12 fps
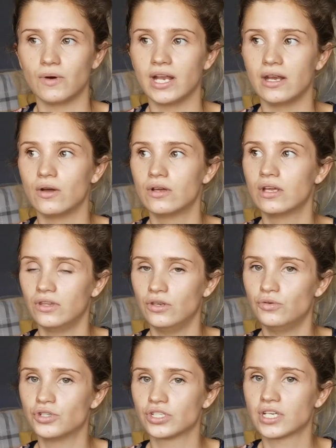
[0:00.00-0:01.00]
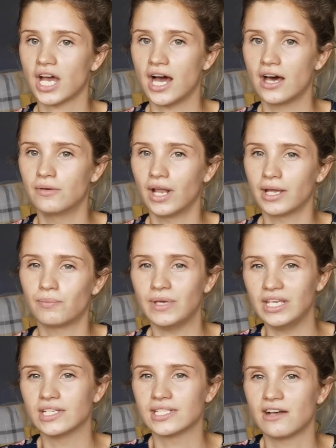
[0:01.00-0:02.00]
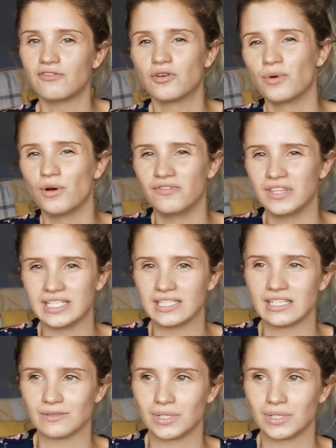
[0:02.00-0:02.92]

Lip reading: and you just can't like beat yourself up over these things,